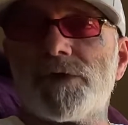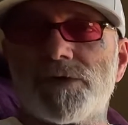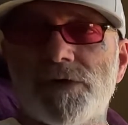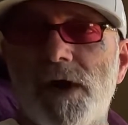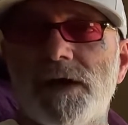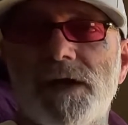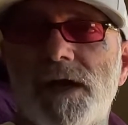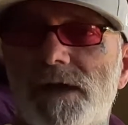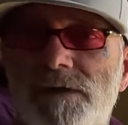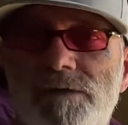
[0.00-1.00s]
They're trying to
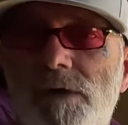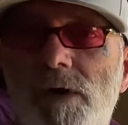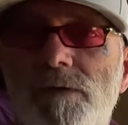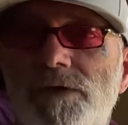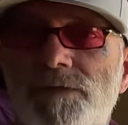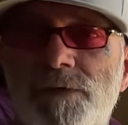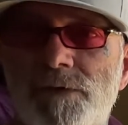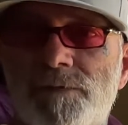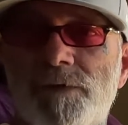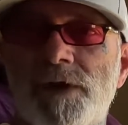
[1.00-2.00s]
get throwers for
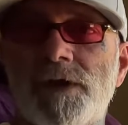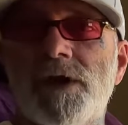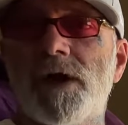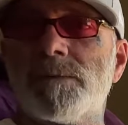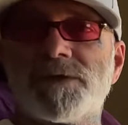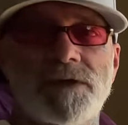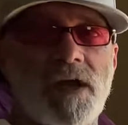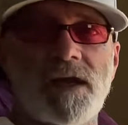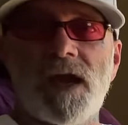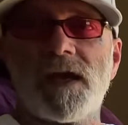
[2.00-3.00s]
the front of Cubs and
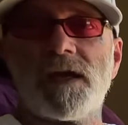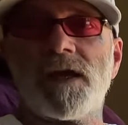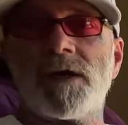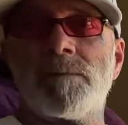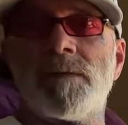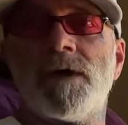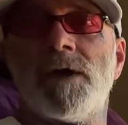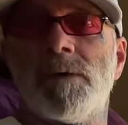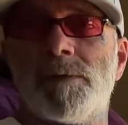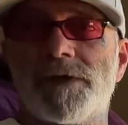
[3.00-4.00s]
they can't get them.
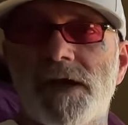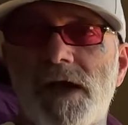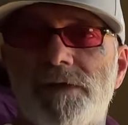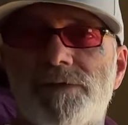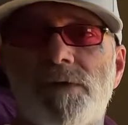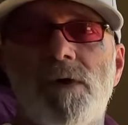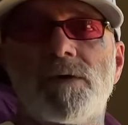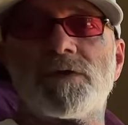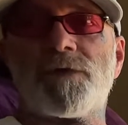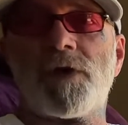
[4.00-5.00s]
But they got
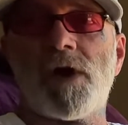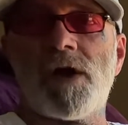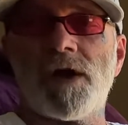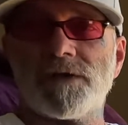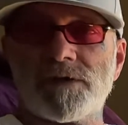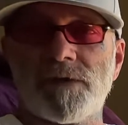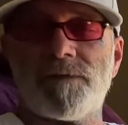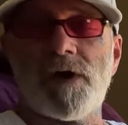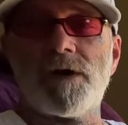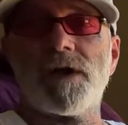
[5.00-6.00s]
throwers for
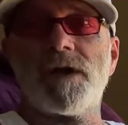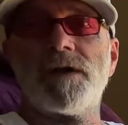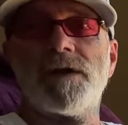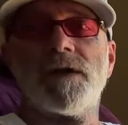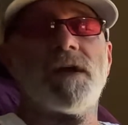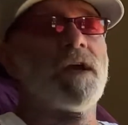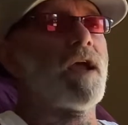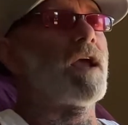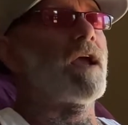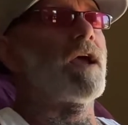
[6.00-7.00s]
Husqvarna
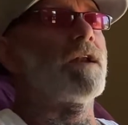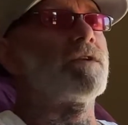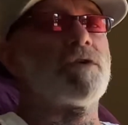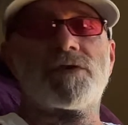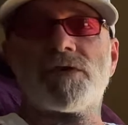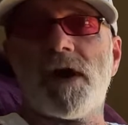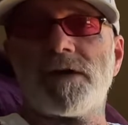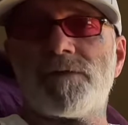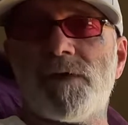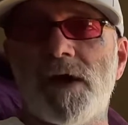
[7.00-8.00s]
and they're
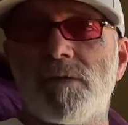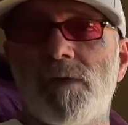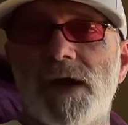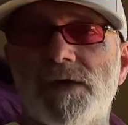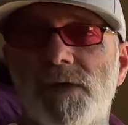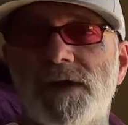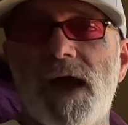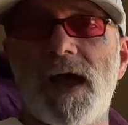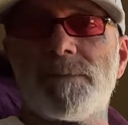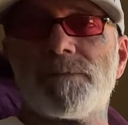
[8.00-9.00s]
trying to find a way to
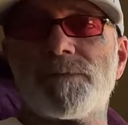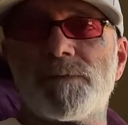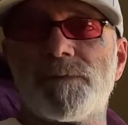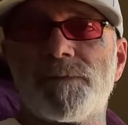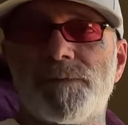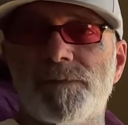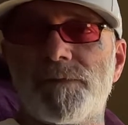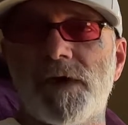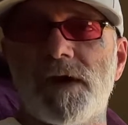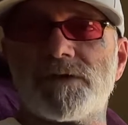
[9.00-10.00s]
adapt
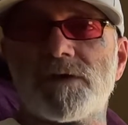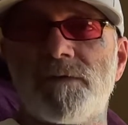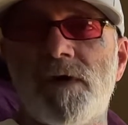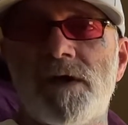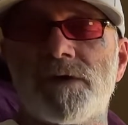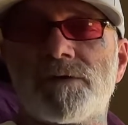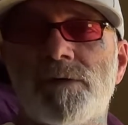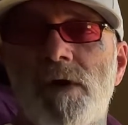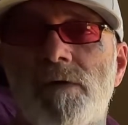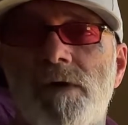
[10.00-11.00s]
the Husqvarna
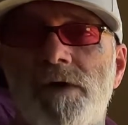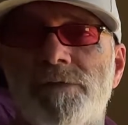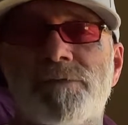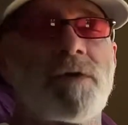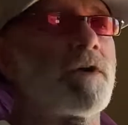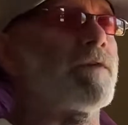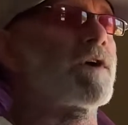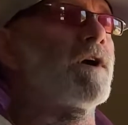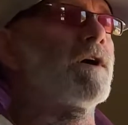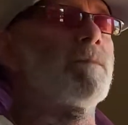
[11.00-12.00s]
thrower on the front of a
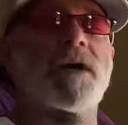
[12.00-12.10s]
Cub.